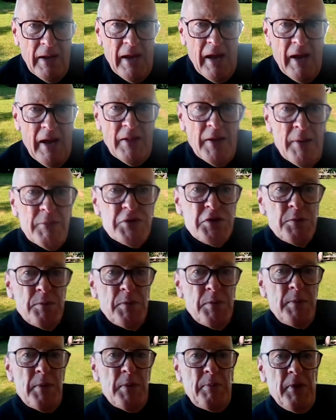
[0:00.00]
and that was to
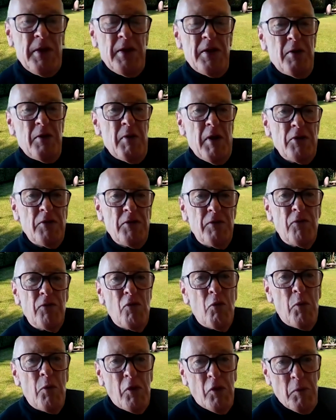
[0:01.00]
be prepared around the
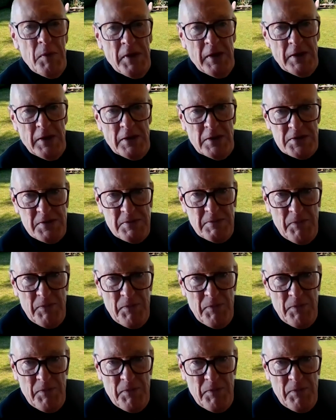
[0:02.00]
4 well-beings.